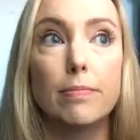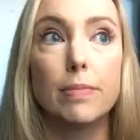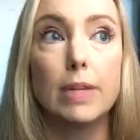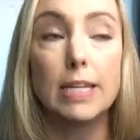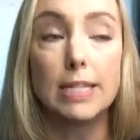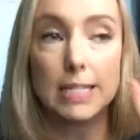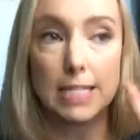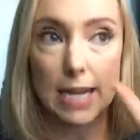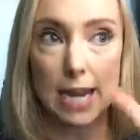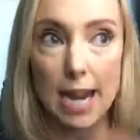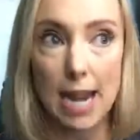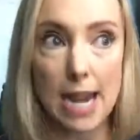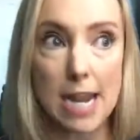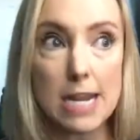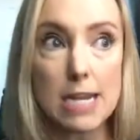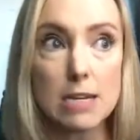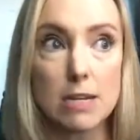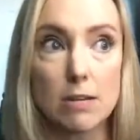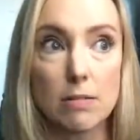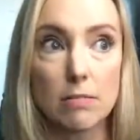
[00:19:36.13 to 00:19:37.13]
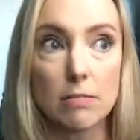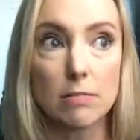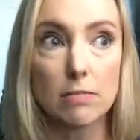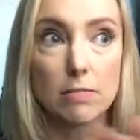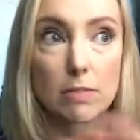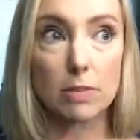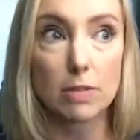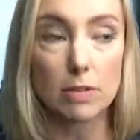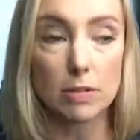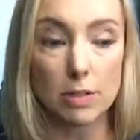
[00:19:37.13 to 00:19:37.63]
it's 8
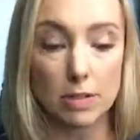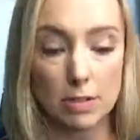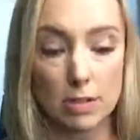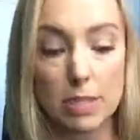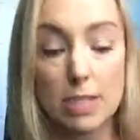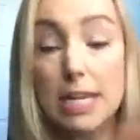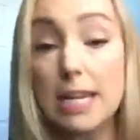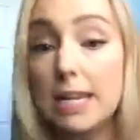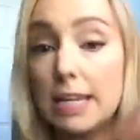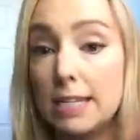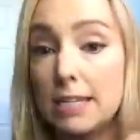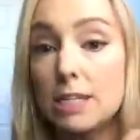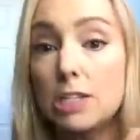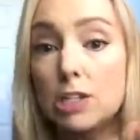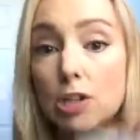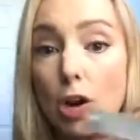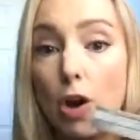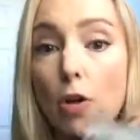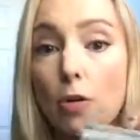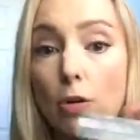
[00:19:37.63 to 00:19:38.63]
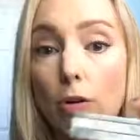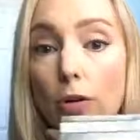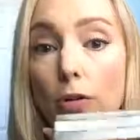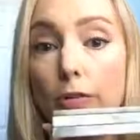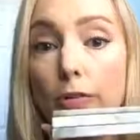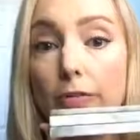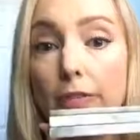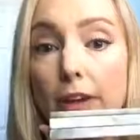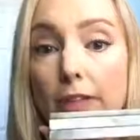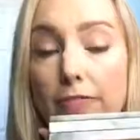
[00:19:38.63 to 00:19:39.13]
tins
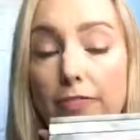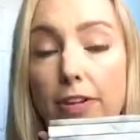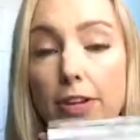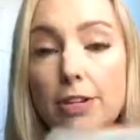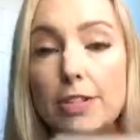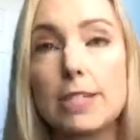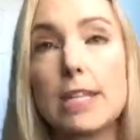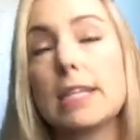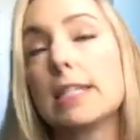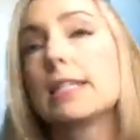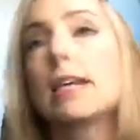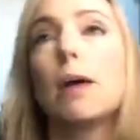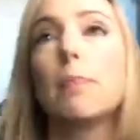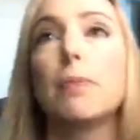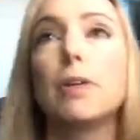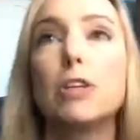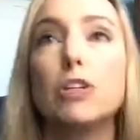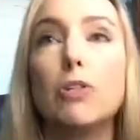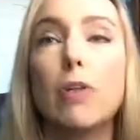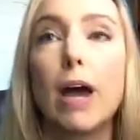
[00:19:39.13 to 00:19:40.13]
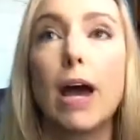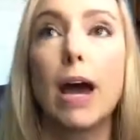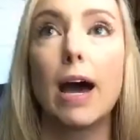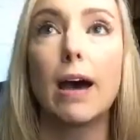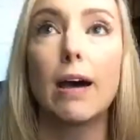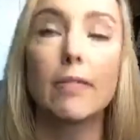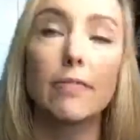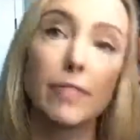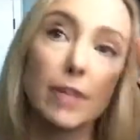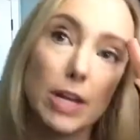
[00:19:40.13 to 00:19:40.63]
total that fills this up, and you'll
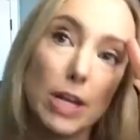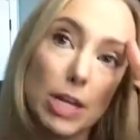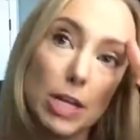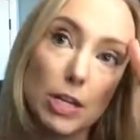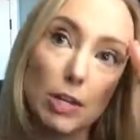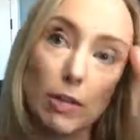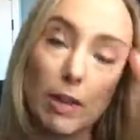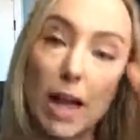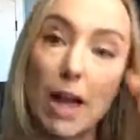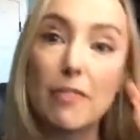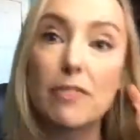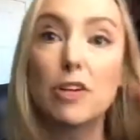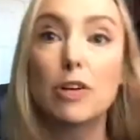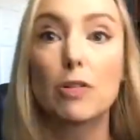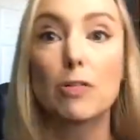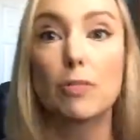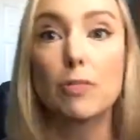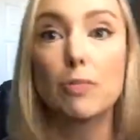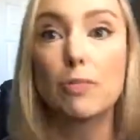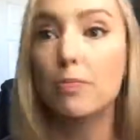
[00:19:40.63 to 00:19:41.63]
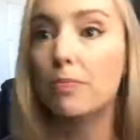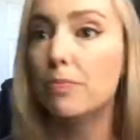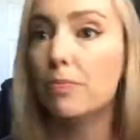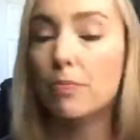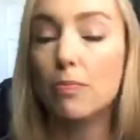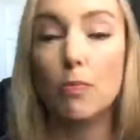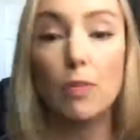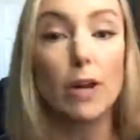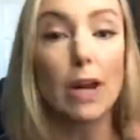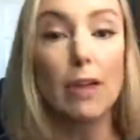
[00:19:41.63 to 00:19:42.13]
have your
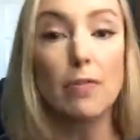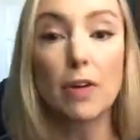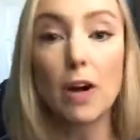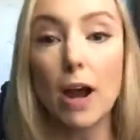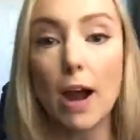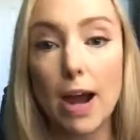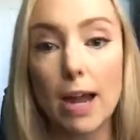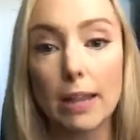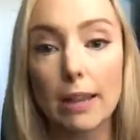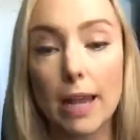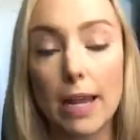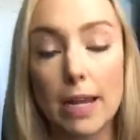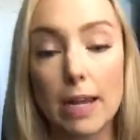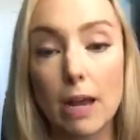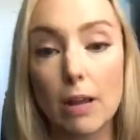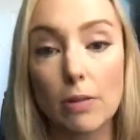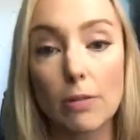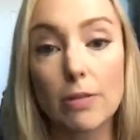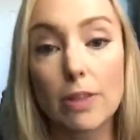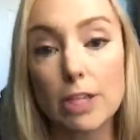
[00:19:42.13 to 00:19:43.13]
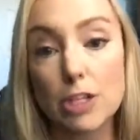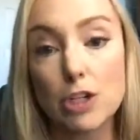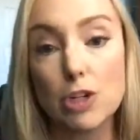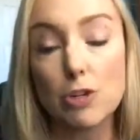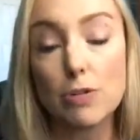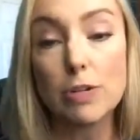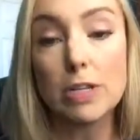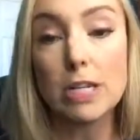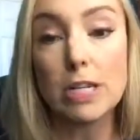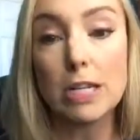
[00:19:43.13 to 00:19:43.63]
whatever highlight color that
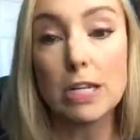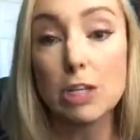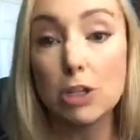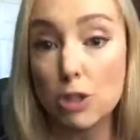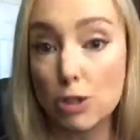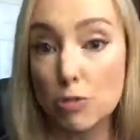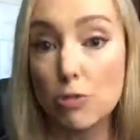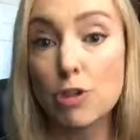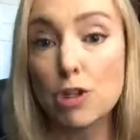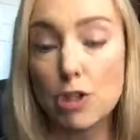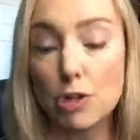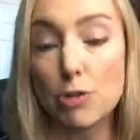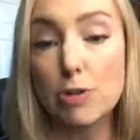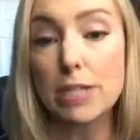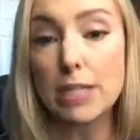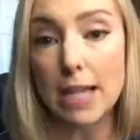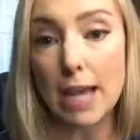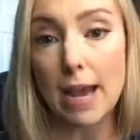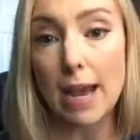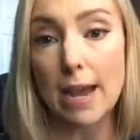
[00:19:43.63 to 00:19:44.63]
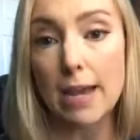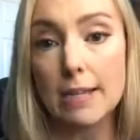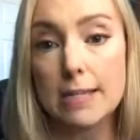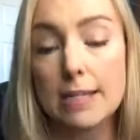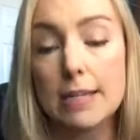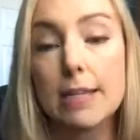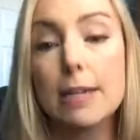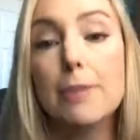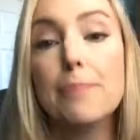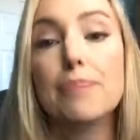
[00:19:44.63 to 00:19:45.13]
you need. You choose
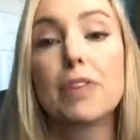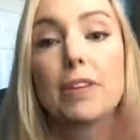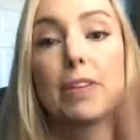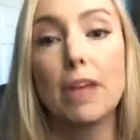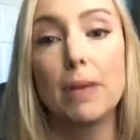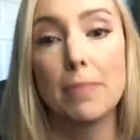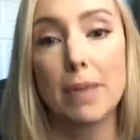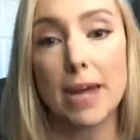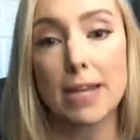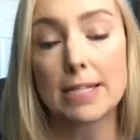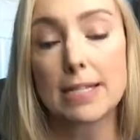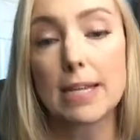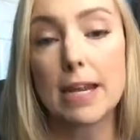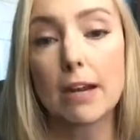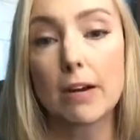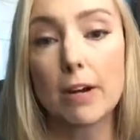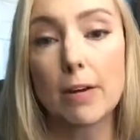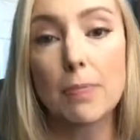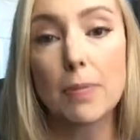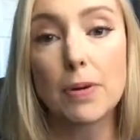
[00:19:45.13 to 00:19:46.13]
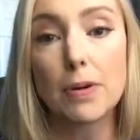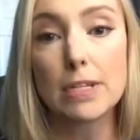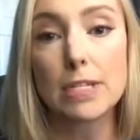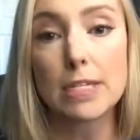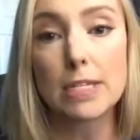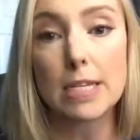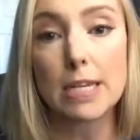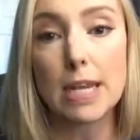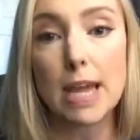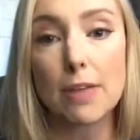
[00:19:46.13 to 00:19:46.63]
that. The mascara
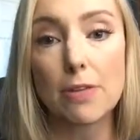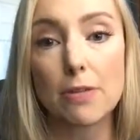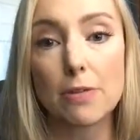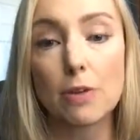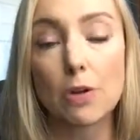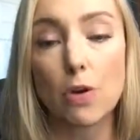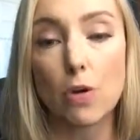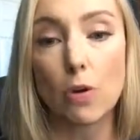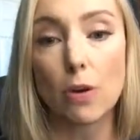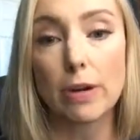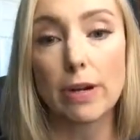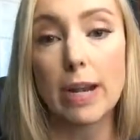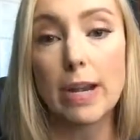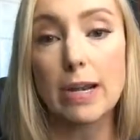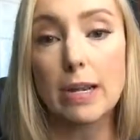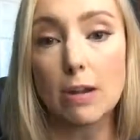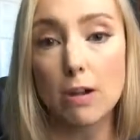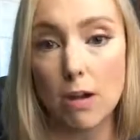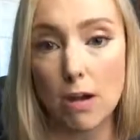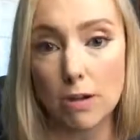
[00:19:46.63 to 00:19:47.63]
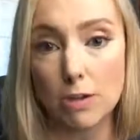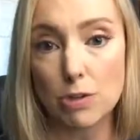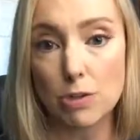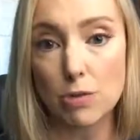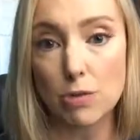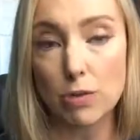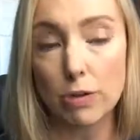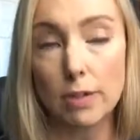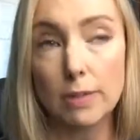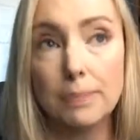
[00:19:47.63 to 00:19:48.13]
puts together the coordinating
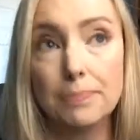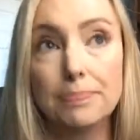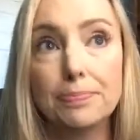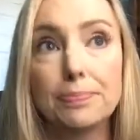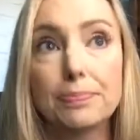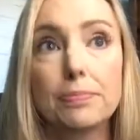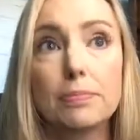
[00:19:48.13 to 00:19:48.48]
contour.